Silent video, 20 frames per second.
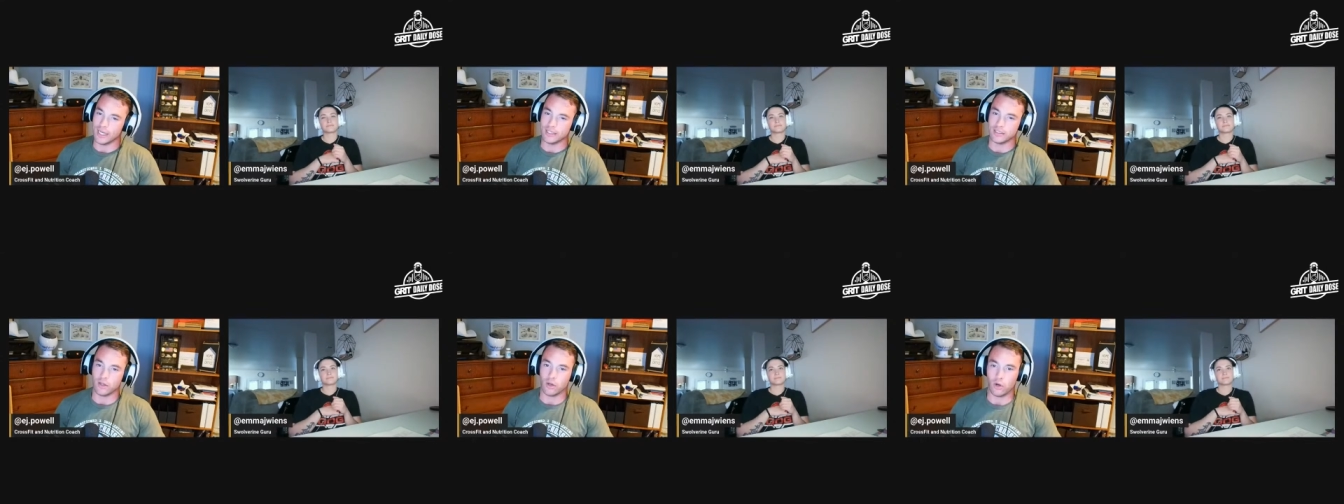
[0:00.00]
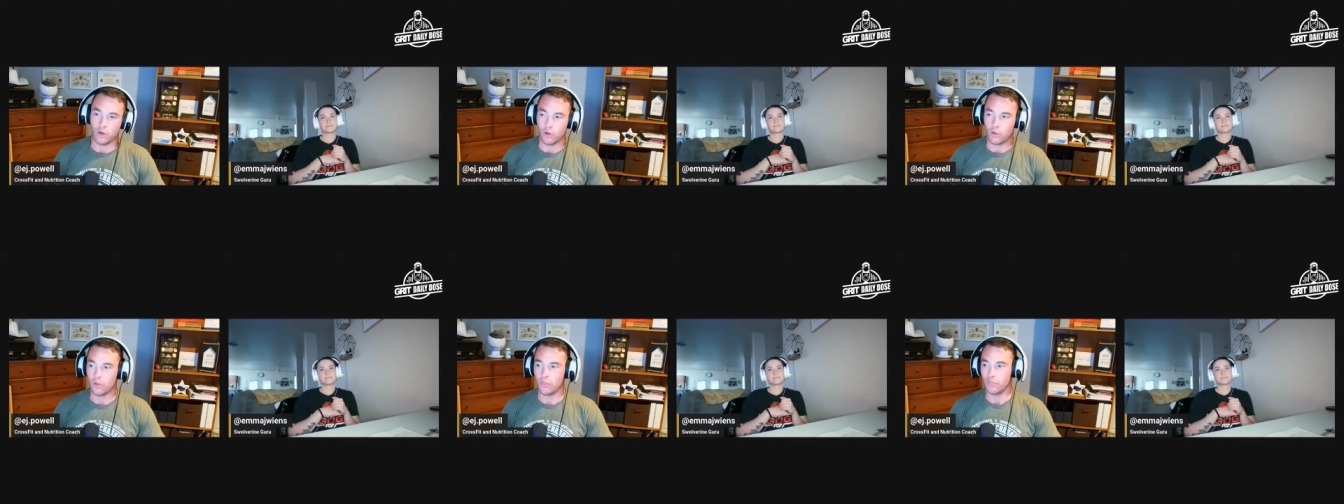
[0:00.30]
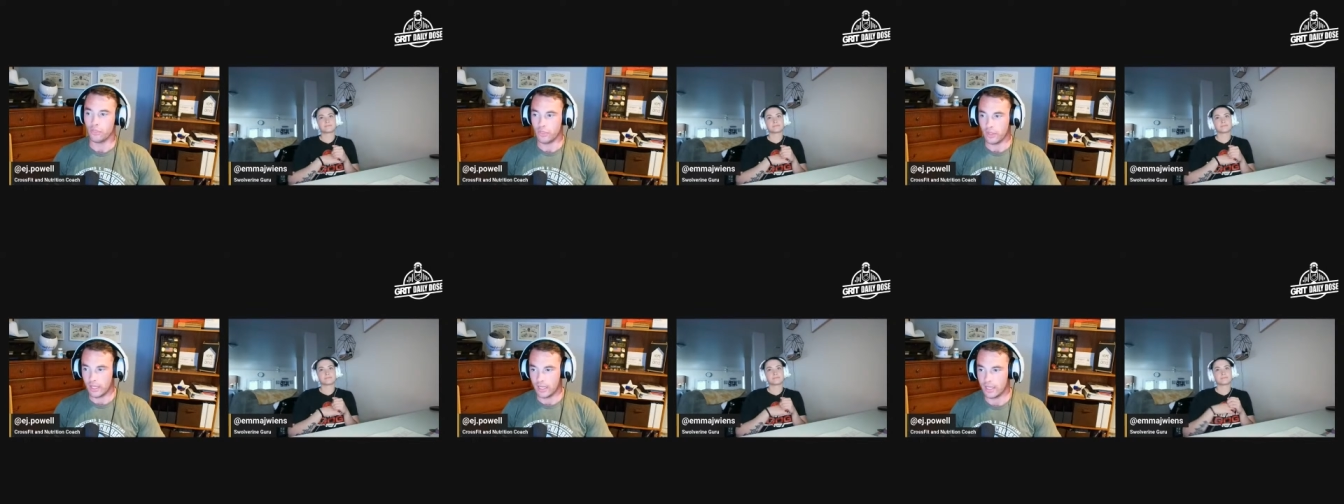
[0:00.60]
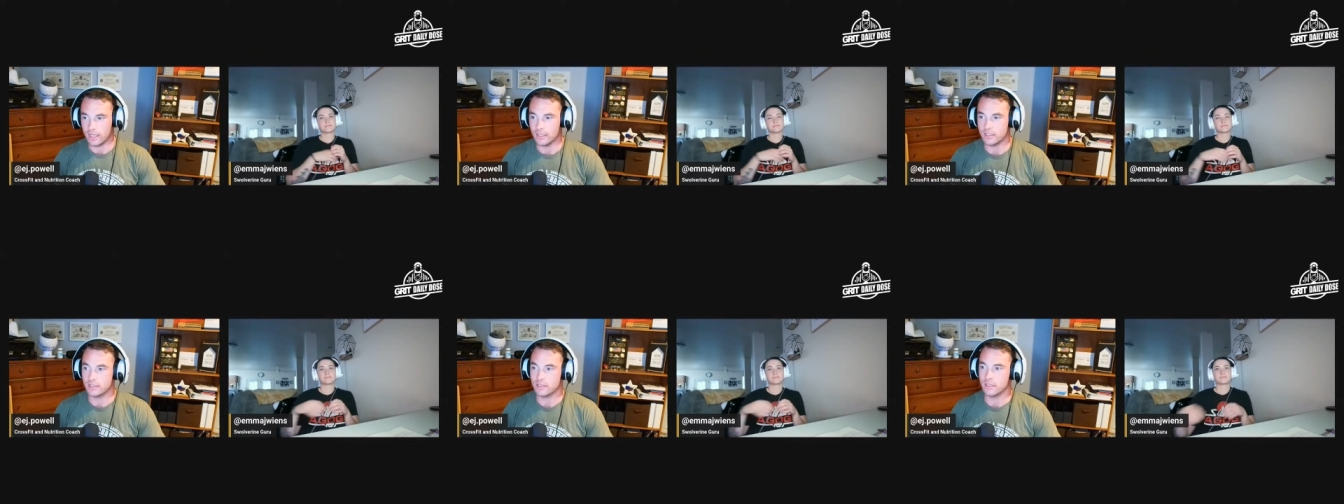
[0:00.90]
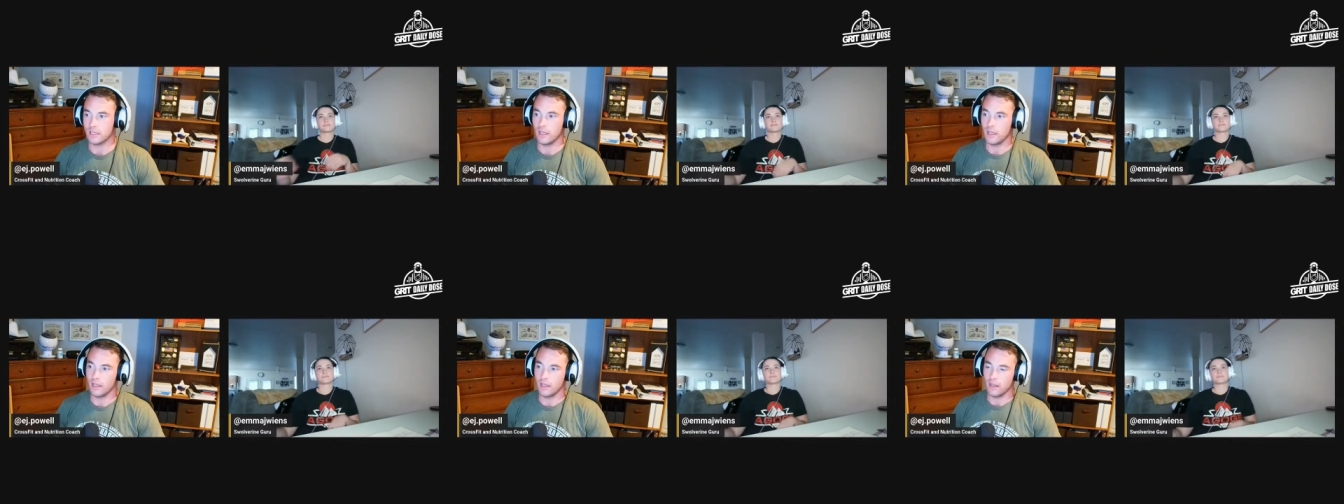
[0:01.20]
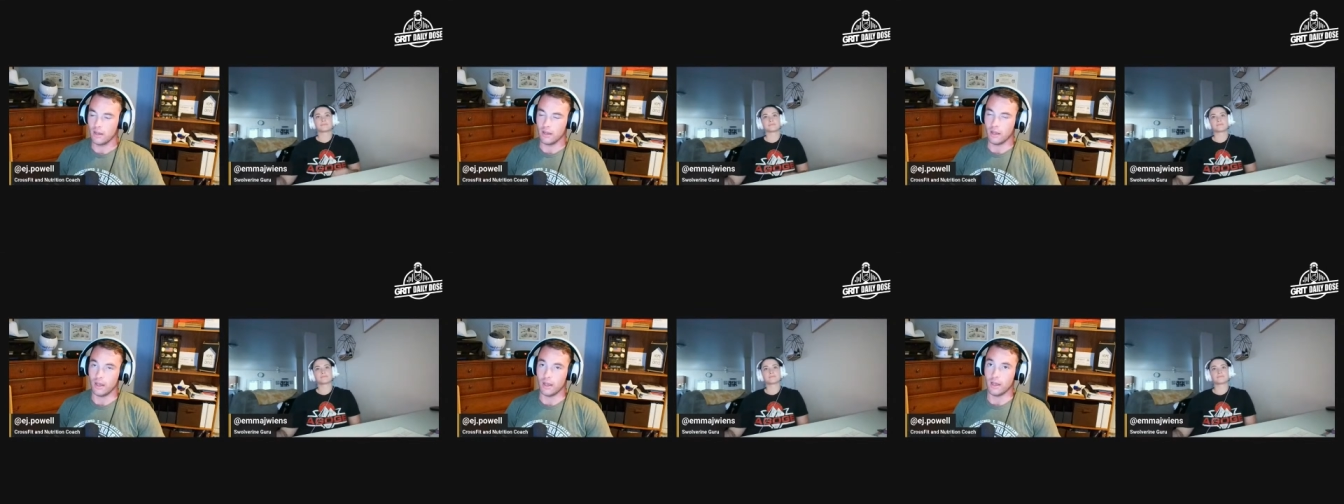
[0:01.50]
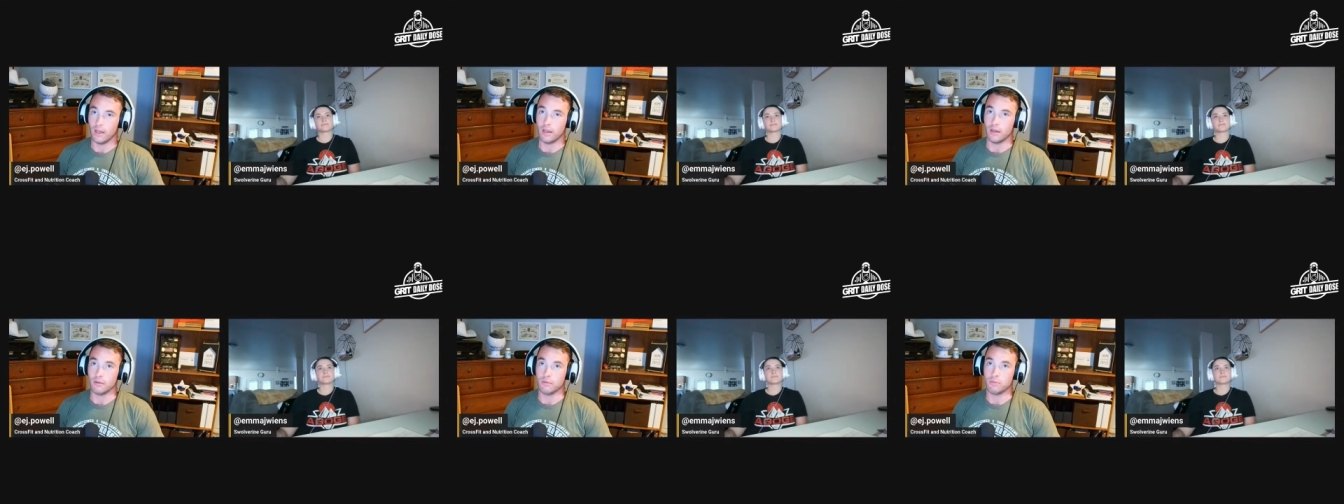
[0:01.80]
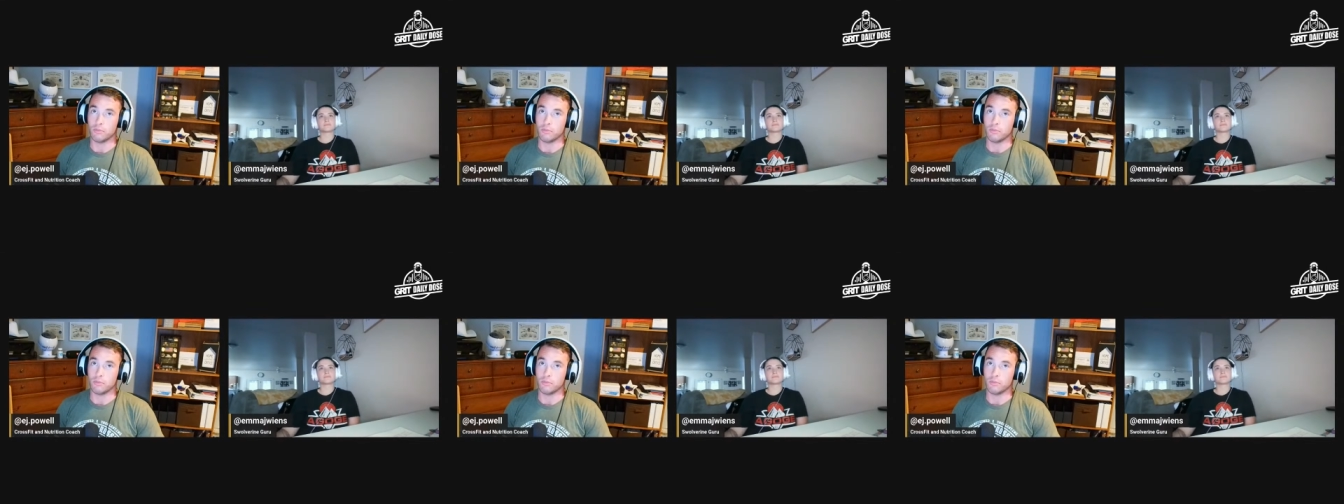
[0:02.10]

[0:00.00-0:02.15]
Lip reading: All things, well,